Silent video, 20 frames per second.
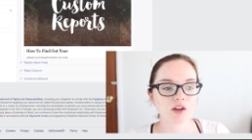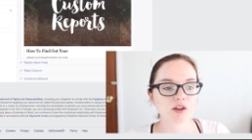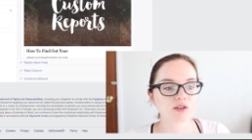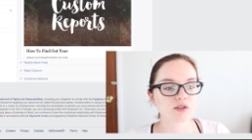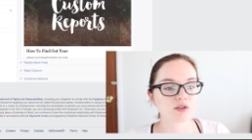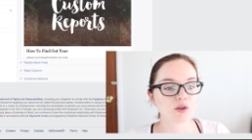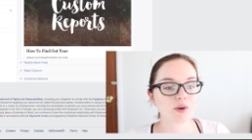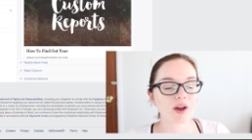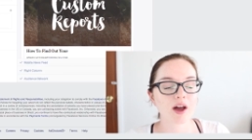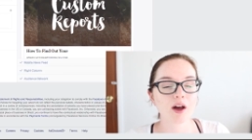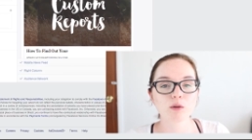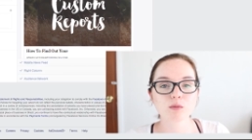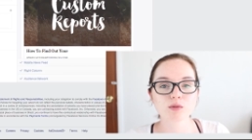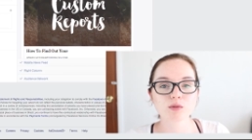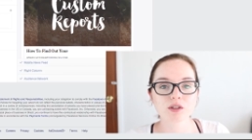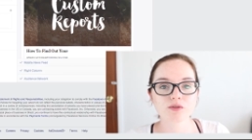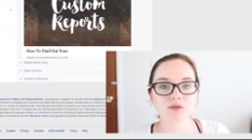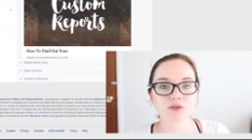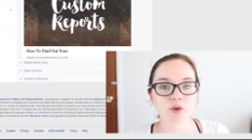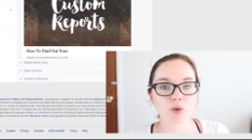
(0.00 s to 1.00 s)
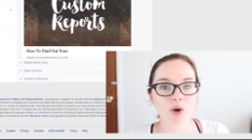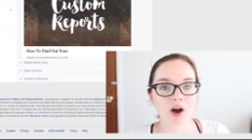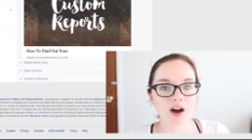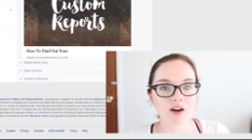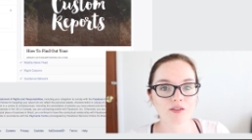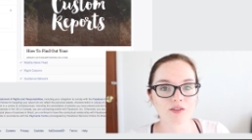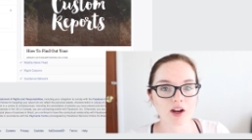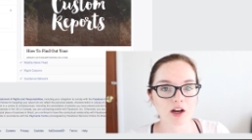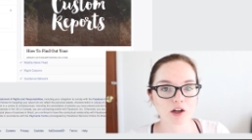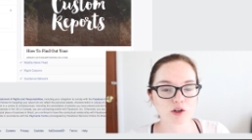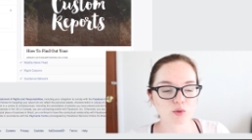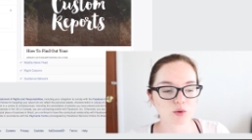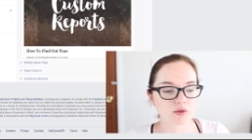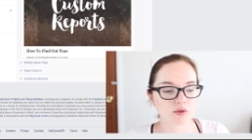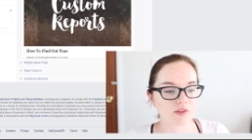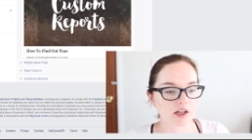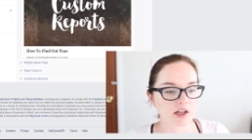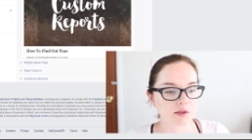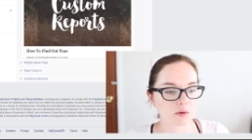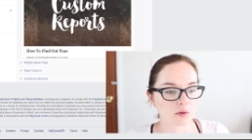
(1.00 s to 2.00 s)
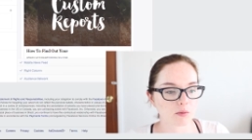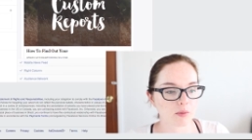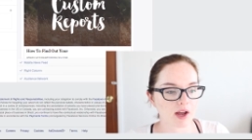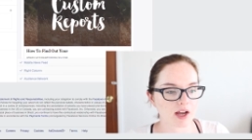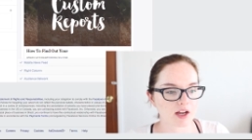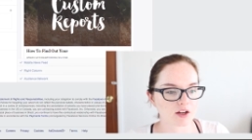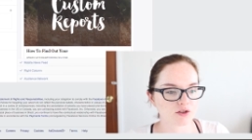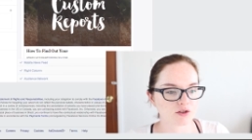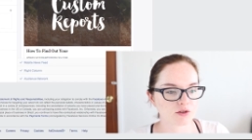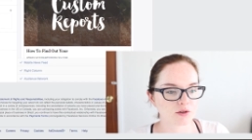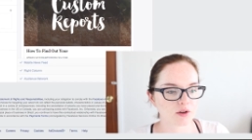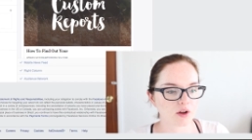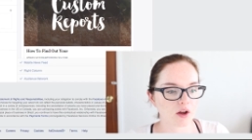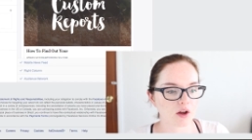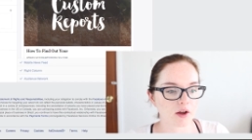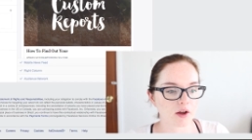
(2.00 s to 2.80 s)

So it helps if you have an actual Facebook page,